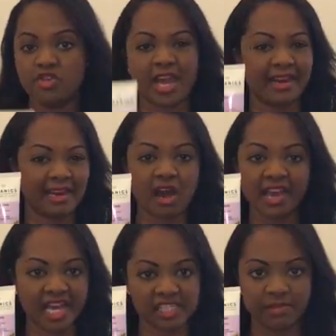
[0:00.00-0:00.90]
You can get
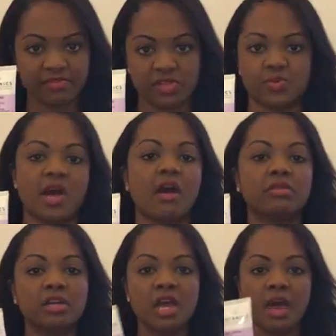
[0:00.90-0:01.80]
higher SPFs as
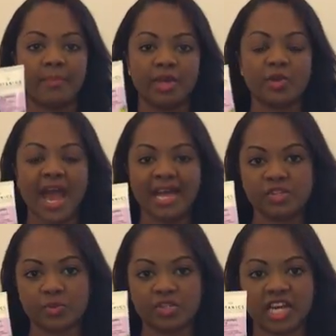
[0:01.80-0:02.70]
well, but your
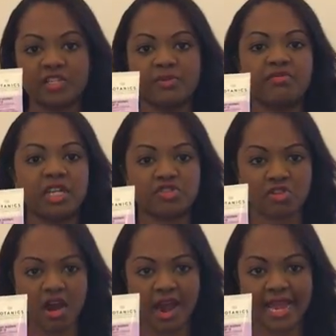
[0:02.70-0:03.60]
hands will tend to be really
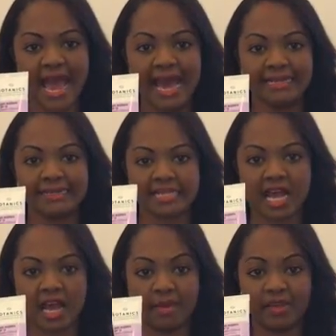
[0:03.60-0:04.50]
dry, and
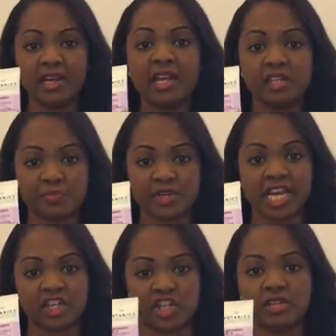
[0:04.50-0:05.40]
it needs
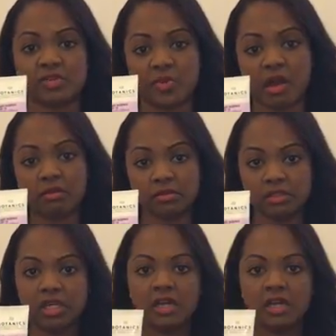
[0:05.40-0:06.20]
protection as well.